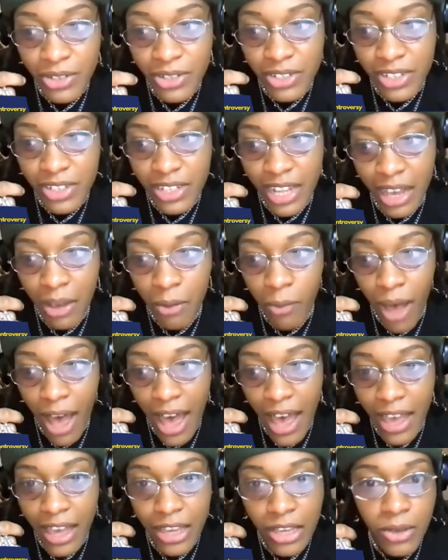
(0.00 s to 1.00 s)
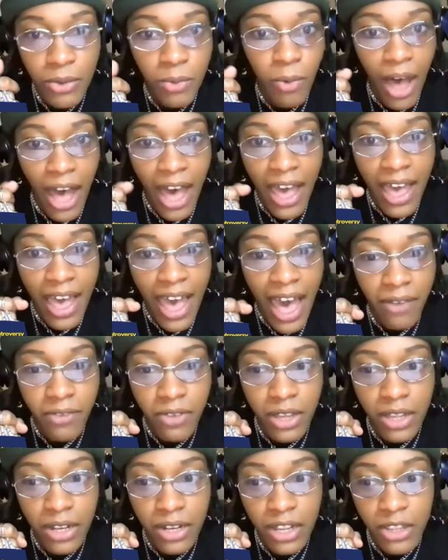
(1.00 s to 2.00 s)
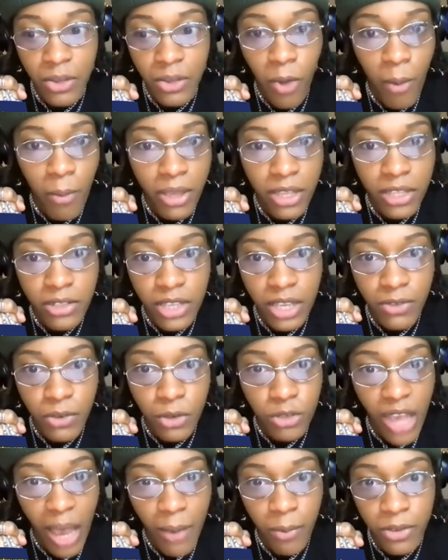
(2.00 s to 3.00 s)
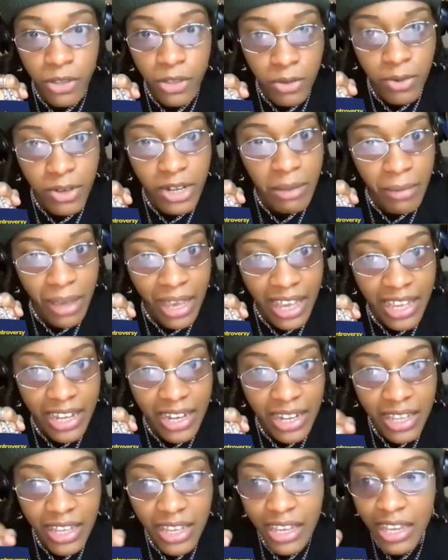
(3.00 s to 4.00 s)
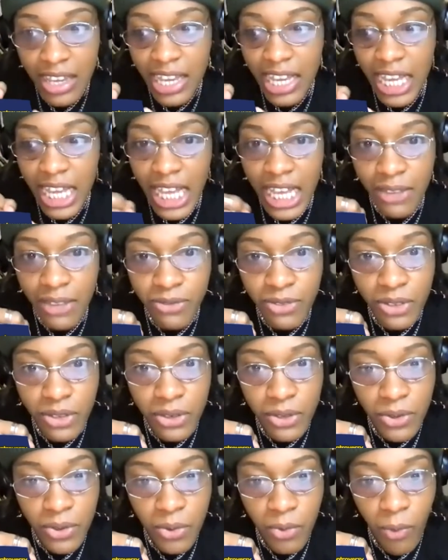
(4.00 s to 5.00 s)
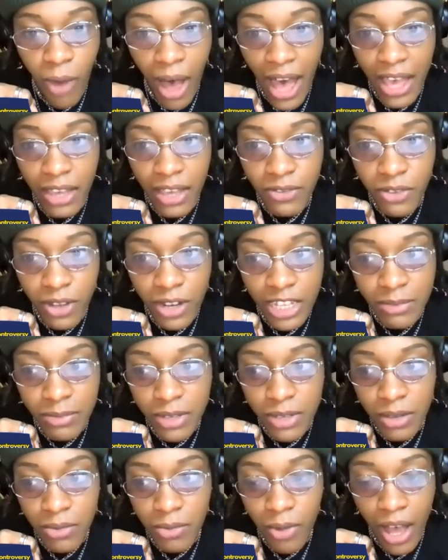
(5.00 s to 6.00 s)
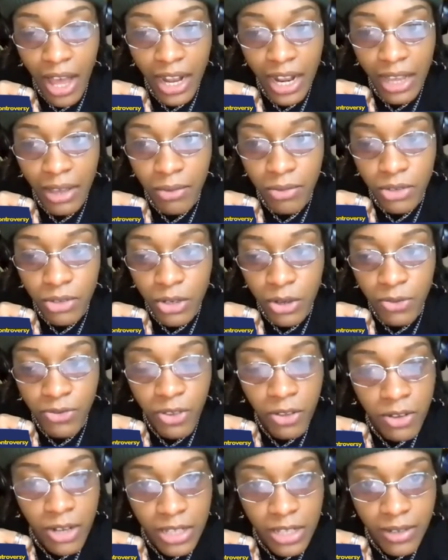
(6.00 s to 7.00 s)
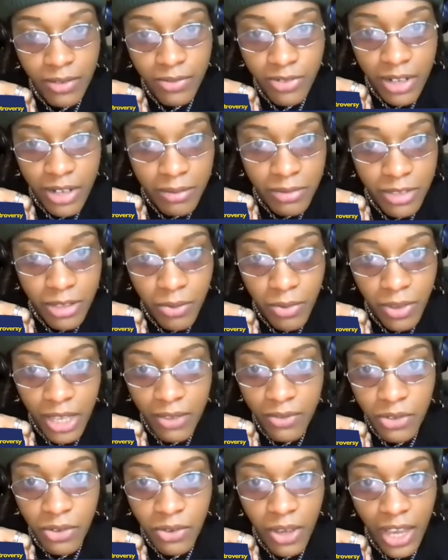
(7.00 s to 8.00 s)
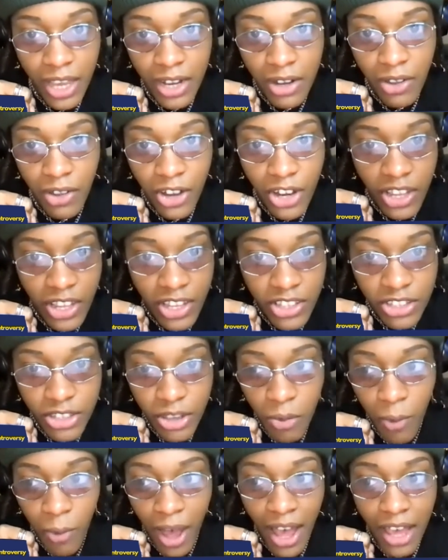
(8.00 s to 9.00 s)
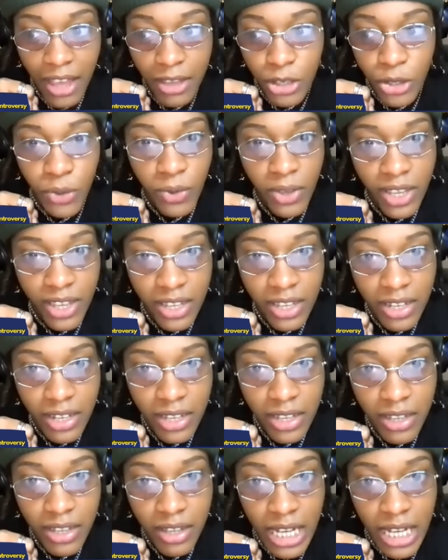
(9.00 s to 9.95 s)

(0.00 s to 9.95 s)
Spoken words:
you should like why have another woman give you strap on a man? If you're lesbian, why, like, you don't feel nothing from someone giving you head on it, so why do it?